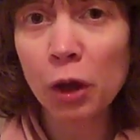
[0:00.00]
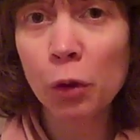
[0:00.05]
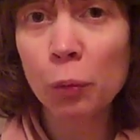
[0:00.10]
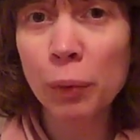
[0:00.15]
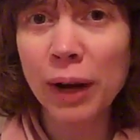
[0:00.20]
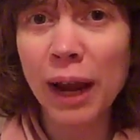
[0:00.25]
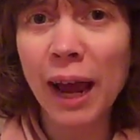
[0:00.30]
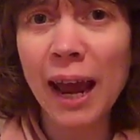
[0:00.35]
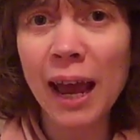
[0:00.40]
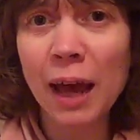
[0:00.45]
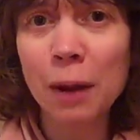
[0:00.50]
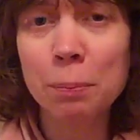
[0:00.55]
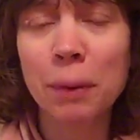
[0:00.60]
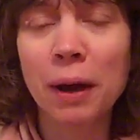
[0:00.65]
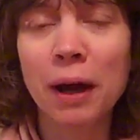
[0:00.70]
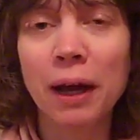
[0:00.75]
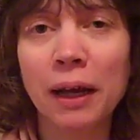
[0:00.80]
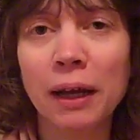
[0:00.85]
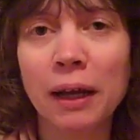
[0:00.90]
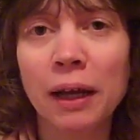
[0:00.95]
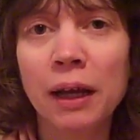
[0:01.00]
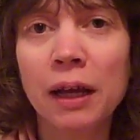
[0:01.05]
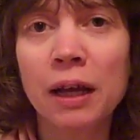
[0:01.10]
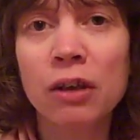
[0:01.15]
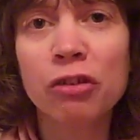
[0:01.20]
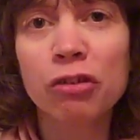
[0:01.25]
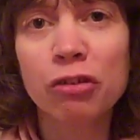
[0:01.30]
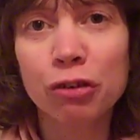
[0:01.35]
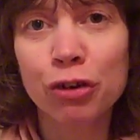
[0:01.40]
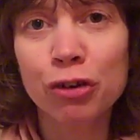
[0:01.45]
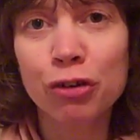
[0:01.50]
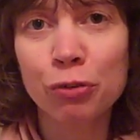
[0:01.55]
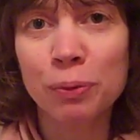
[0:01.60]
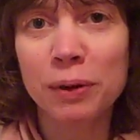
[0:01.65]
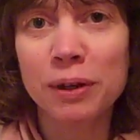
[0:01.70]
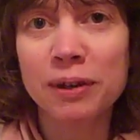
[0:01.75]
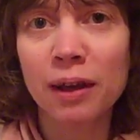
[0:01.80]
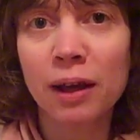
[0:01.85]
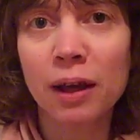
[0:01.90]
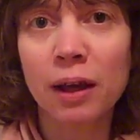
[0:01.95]
when I had my
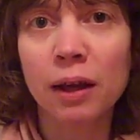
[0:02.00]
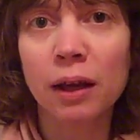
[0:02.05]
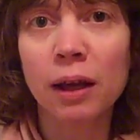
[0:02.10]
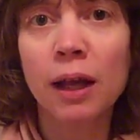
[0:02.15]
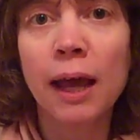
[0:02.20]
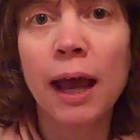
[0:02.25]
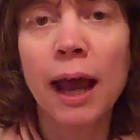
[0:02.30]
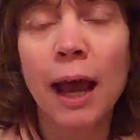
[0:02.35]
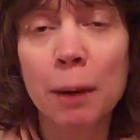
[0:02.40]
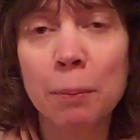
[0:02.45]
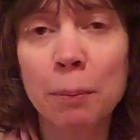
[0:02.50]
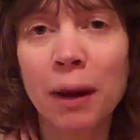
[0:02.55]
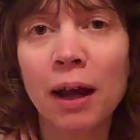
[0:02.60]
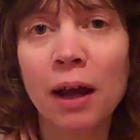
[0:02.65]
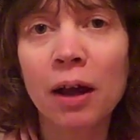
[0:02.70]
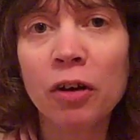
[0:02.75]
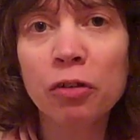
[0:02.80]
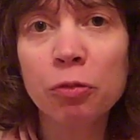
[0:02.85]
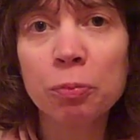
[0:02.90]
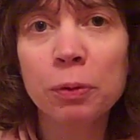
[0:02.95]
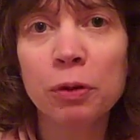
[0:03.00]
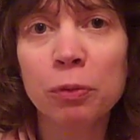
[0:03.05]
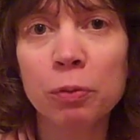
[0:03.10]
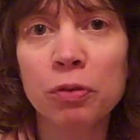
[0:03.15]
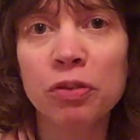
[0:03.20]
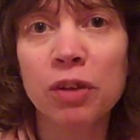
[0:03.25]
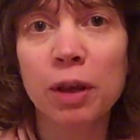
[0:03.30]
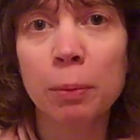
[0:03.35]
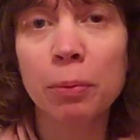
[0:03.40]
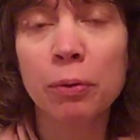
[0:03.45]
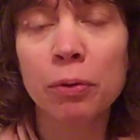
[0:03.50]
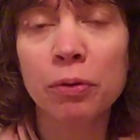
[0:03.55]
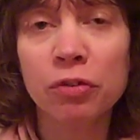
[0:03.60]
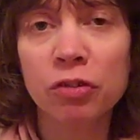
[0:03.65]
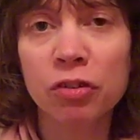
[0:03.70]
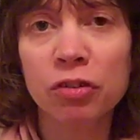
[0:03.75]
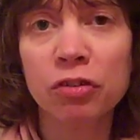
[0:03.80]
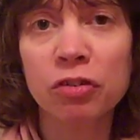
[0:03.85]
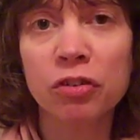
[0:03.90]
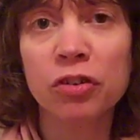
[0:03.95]
surgery done, and my husband was able
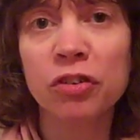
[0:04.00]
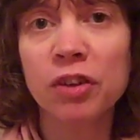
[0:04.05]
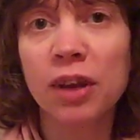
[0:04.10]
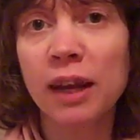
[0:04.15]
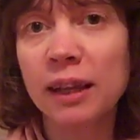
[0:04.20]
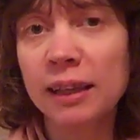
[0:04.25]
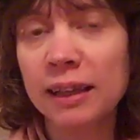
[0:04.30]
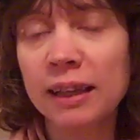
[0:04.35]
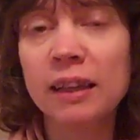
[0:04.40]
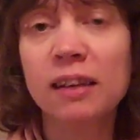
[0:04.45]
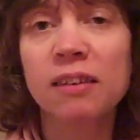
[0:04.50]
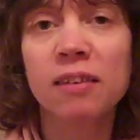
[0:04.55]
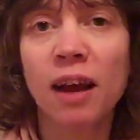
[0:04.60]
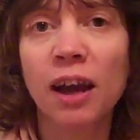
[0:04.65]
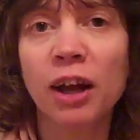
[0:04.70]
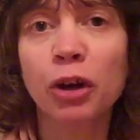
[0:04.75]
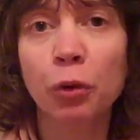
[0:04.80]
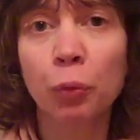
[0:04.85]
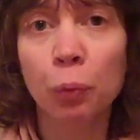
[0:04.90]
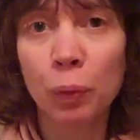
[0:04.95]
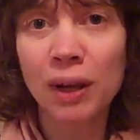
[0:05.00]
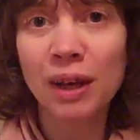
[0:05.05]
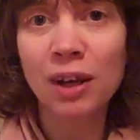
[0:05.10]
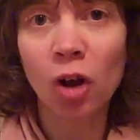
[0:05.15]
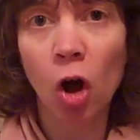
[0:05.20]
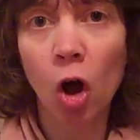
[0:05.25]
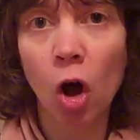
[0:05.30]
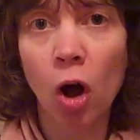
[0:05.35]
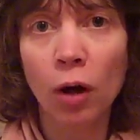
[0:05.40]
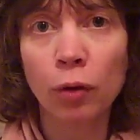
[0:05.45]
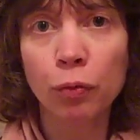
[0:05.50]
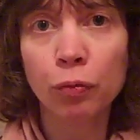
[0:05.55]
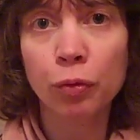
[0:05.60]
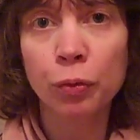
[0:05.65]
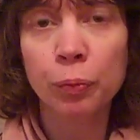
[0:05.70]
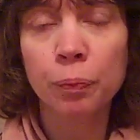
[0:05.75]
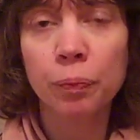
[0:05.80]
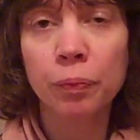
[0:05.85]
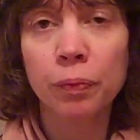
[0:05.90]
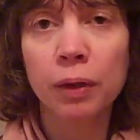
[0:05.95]
just to take the entire week off.
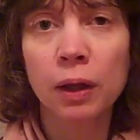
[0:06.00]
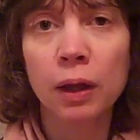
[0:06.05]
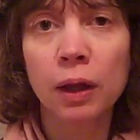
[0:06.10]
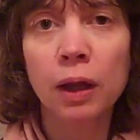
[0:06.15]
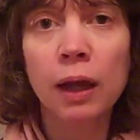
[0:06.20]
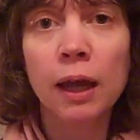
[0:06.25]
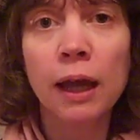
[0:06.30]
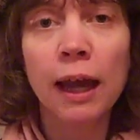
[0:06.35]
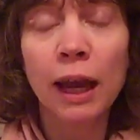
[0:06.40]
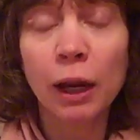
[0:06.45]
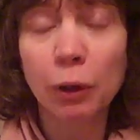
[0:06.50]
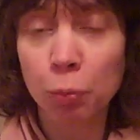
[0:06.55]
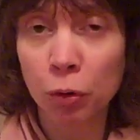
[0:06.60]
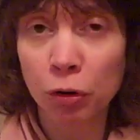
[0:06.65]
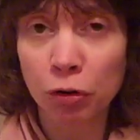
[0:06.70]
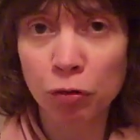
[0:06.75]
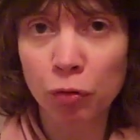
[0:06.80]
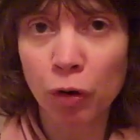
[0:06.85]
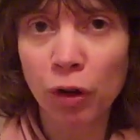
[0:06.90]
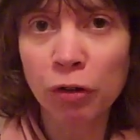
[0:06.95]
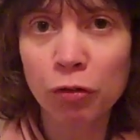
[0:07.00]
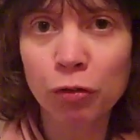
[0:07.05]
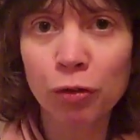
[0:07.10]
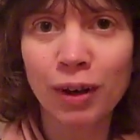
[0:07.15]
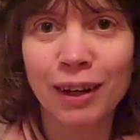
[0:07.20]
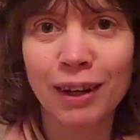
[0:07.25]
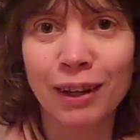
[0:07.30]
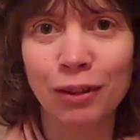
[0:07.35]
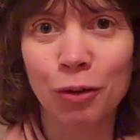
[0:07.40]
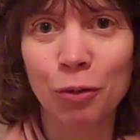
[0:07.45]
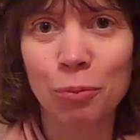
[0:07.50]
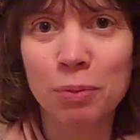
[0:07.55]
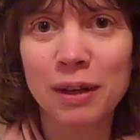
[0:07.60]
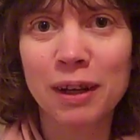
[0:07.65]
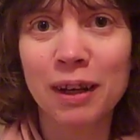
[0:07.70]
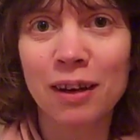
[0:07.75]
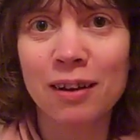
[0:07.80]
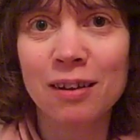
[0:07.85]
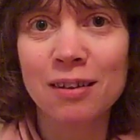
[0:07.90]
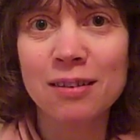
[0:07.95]
It was frustrating, though,
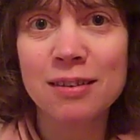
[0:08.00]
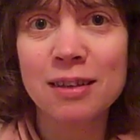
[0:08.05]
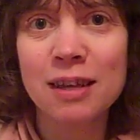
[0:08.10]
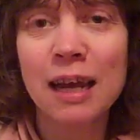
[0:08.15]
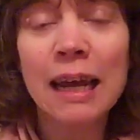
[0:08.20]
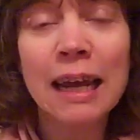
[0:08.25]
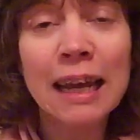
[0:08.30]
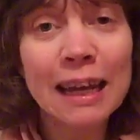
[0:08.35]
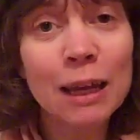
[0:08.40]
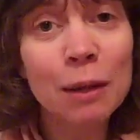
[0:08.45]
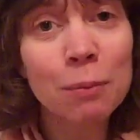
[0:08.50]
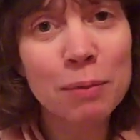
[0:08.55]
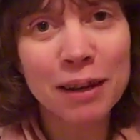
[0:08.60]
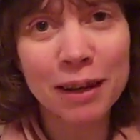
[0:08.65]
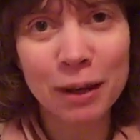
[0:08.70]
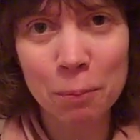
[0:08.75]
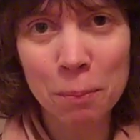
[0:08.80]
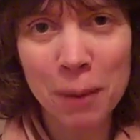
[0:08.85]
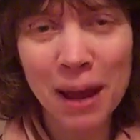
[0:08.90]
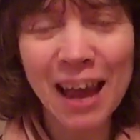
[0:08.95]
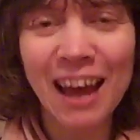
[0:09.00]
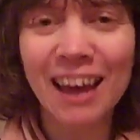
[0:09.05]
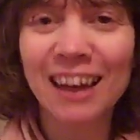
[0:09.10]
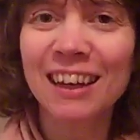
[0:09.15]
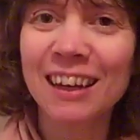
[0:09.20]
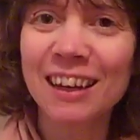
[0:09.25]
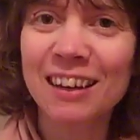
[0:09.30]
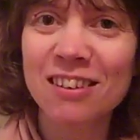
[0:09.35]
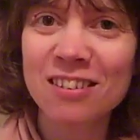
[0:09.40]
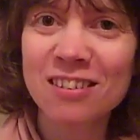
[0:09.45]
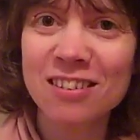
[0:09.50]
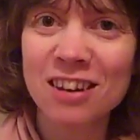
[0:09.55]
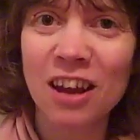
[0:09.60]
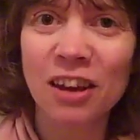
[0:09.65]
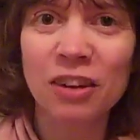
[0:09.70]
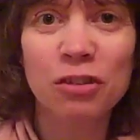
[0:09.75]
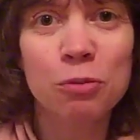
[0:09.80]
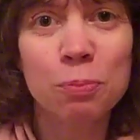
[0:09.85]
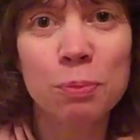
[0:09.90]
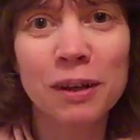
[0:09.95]
because he, being a man, he's
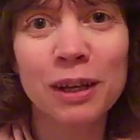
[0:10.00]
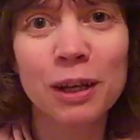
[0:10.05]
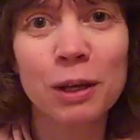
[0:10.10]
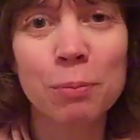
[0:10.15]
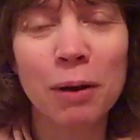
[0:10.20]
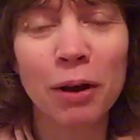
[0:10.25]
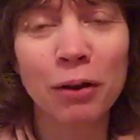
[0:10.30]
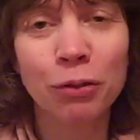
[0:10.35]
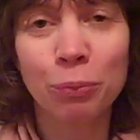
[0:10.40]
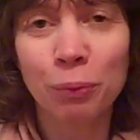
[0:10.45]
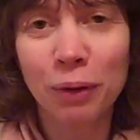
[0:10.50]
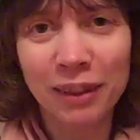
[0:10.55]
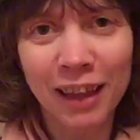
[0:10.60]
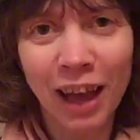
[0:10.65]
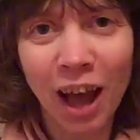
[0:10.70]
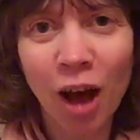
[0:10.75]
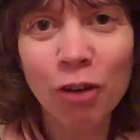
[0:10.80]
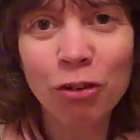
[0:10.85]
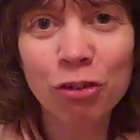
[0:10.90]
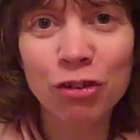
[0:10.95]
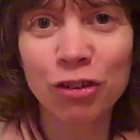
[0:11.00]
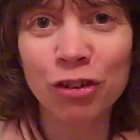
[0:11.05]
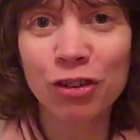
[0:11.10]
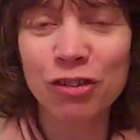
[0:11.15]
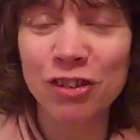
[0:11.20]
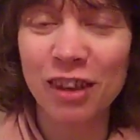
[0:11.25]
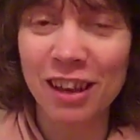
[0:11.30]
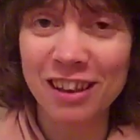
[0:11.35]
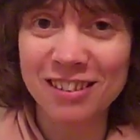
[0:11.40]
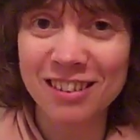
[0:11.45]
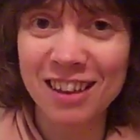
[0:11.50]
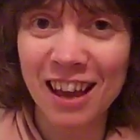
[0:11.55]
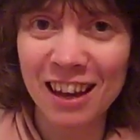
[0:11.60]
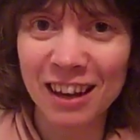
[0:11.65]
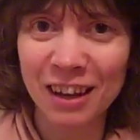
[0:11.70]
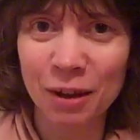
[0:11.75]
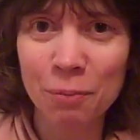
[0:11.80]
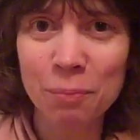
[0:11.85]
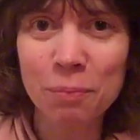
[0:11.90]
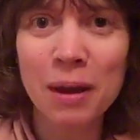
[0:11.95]
not as picky about the way the house looks as I
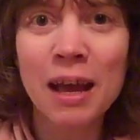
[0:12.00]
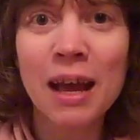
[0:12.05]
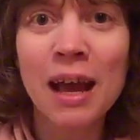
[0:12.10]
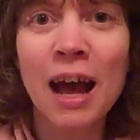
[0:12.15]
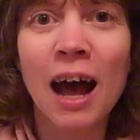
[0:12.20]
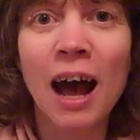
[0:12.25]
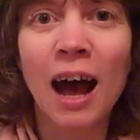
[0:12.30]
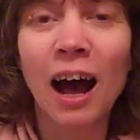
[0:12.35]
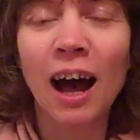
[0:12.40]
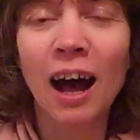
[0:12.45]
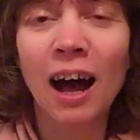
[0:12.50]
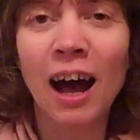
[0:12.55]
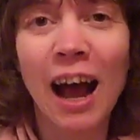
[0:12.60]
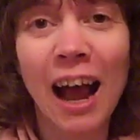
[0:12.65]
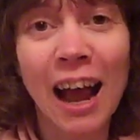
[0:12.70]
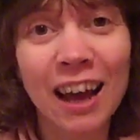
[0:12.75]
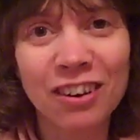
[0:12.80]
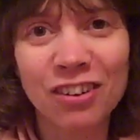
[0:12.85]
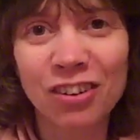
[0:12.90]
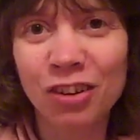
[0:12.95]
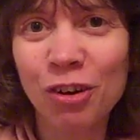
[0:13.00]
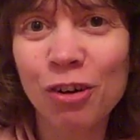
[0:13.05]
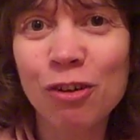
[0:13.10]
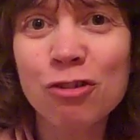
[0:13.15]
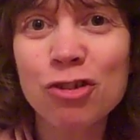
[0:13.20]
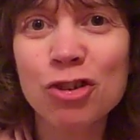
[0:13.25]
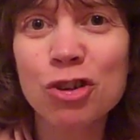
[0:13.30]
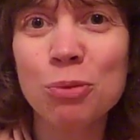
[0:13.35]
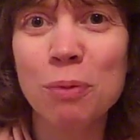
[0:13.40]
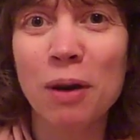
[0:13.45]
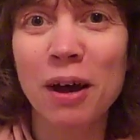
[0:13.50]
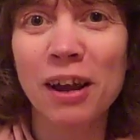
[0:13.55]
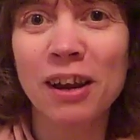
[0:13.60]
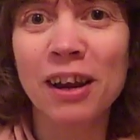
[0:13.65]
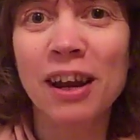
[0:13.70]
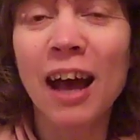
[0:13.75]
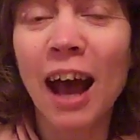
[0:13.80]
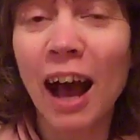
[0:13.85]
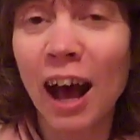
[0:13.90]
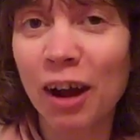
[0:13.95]
am. I had to coach him
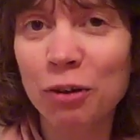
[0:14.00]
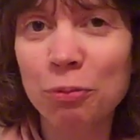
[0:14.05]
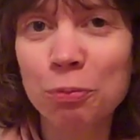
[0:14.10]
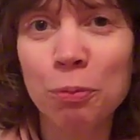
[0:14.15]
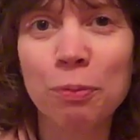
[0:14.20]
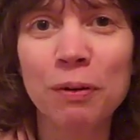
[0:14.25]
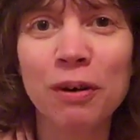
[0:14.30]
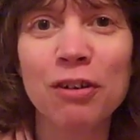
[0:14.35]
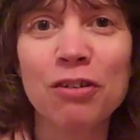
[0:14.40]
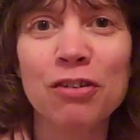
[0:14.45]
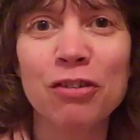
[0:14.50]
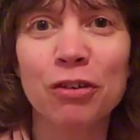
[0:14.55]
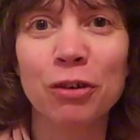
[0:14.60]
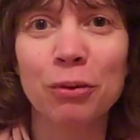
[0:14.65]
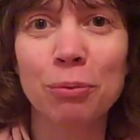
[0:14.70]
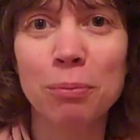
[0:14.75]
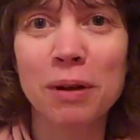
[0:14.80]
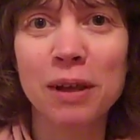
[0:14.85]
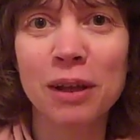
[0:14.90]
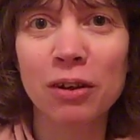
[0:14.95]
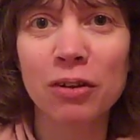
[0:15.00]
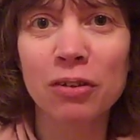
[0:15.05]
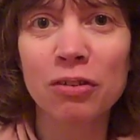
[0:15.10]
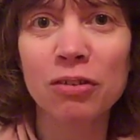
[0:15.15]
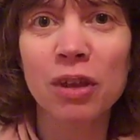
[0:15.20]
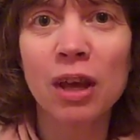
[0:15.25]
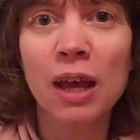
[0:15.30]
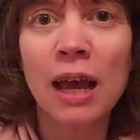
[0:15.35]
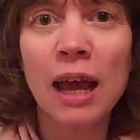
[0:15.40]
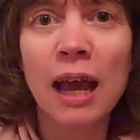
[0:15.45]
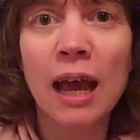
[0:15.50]
on how to prepare certain meals,